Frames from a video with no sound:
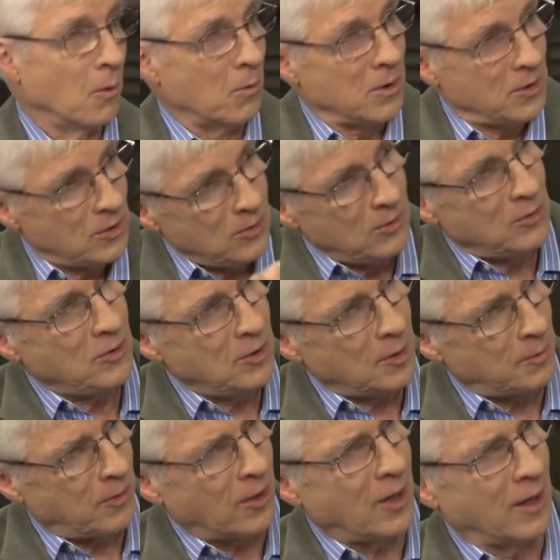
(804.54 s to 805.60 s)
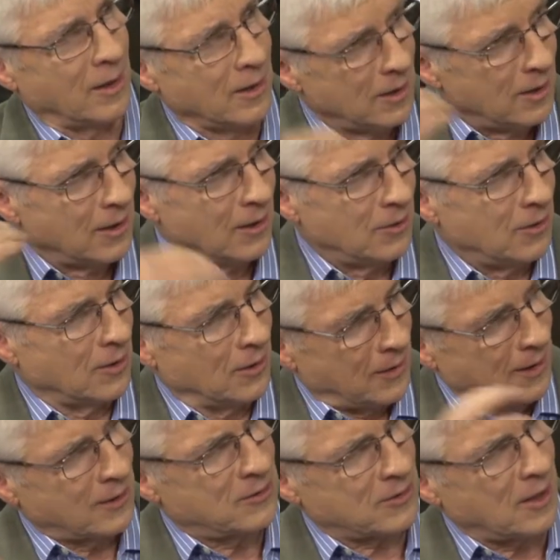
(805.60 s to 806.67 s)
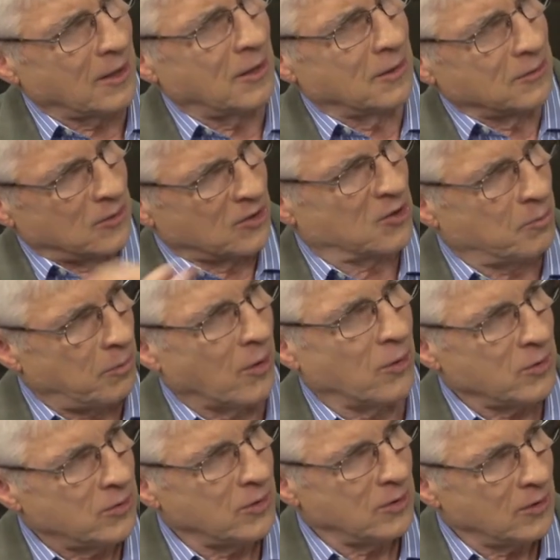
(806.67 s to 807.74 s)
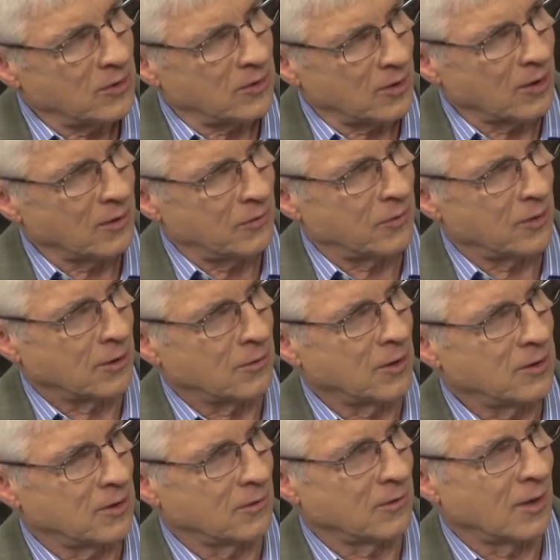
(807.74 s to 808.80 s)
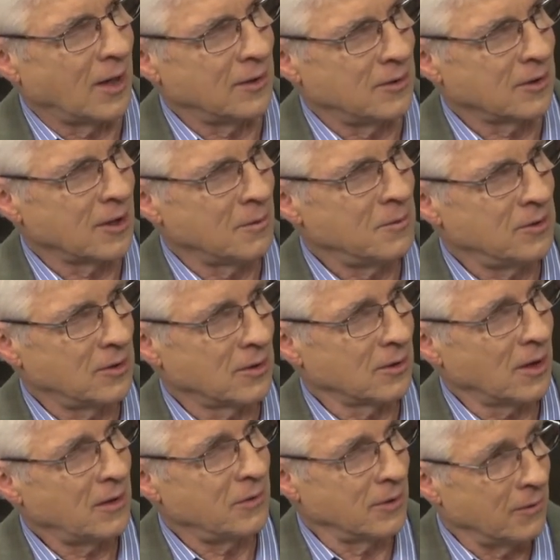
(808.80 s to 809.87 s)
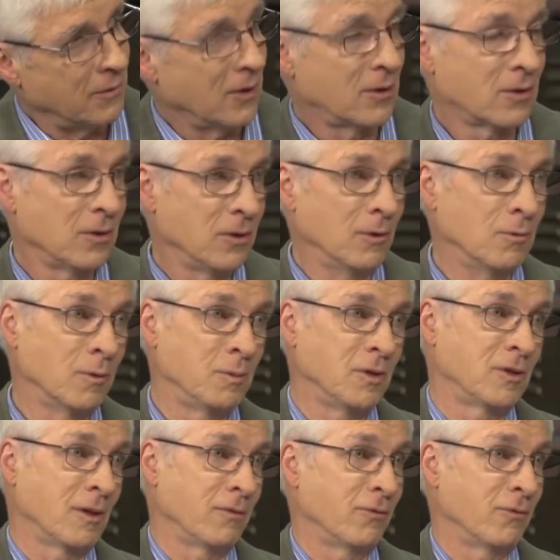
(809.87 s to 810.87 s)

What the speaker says: But once you do your part, that's kind of disposing yourself for the grace of God to come into your life, and eventually you will be set